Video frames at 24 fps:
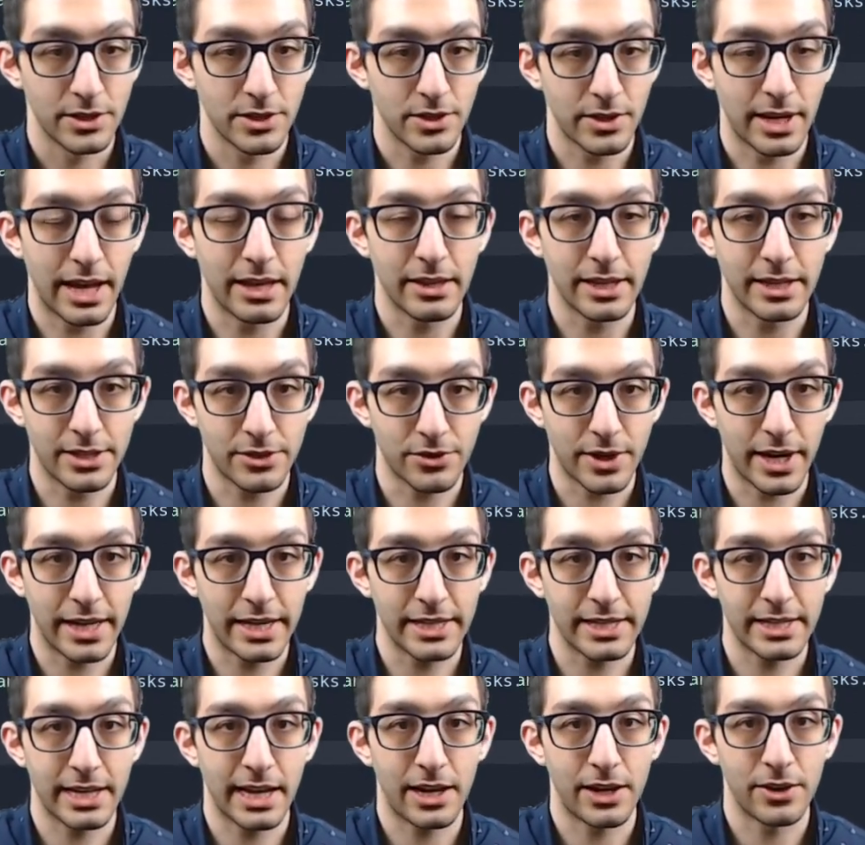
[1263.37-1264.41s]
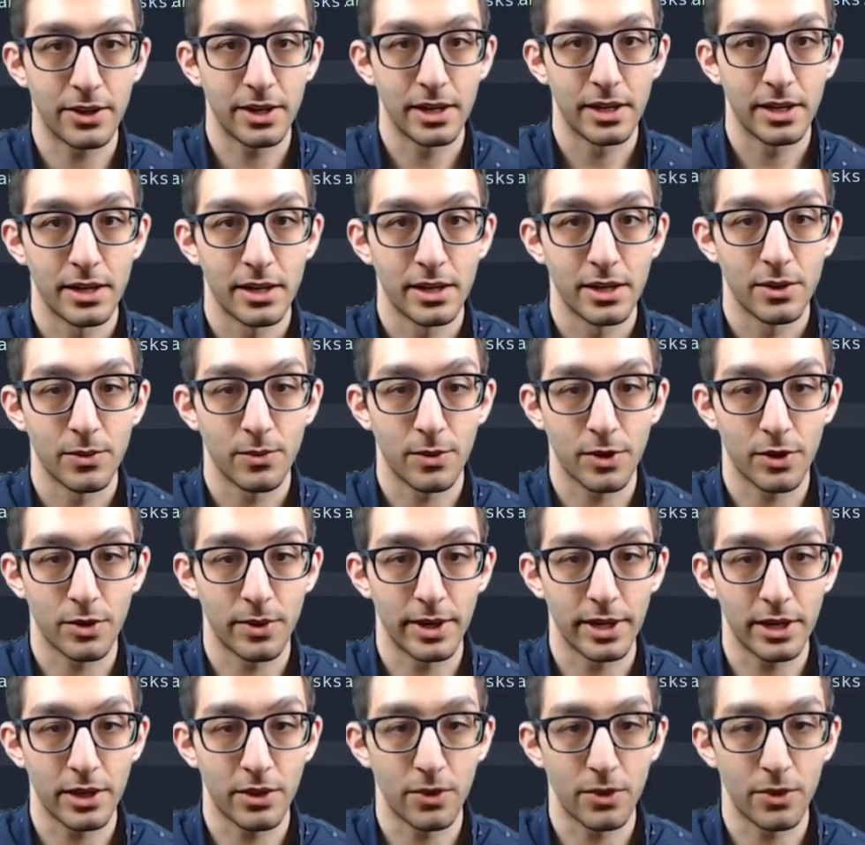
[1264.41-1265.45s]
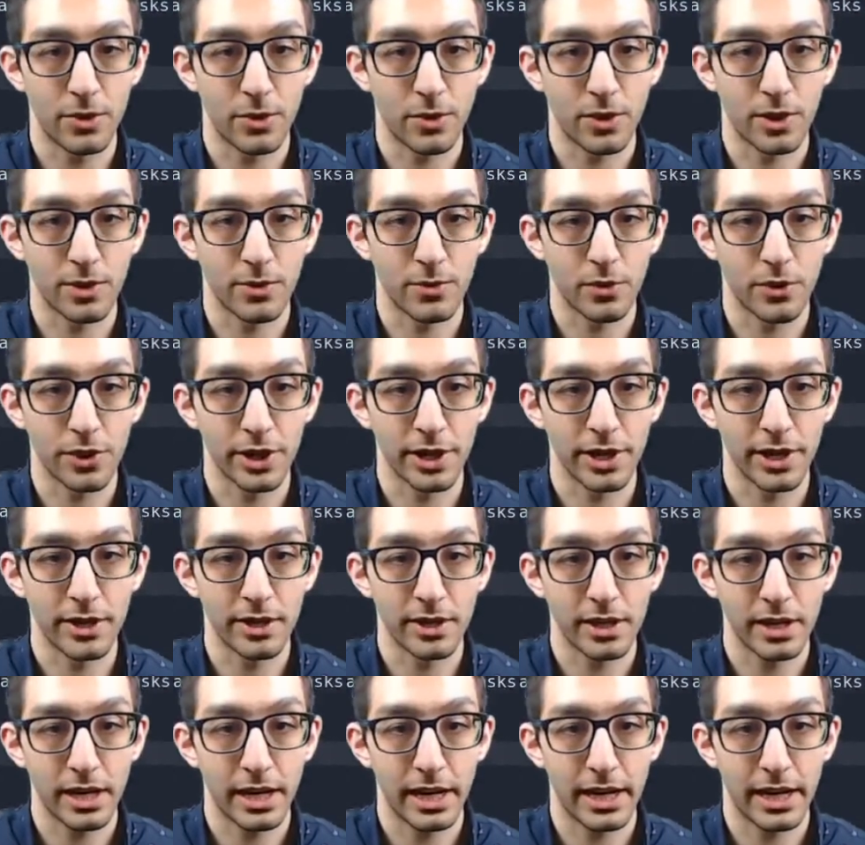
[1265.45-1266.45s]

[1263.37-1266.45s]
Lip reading: Now let's try this out. We're going to go to our warrior,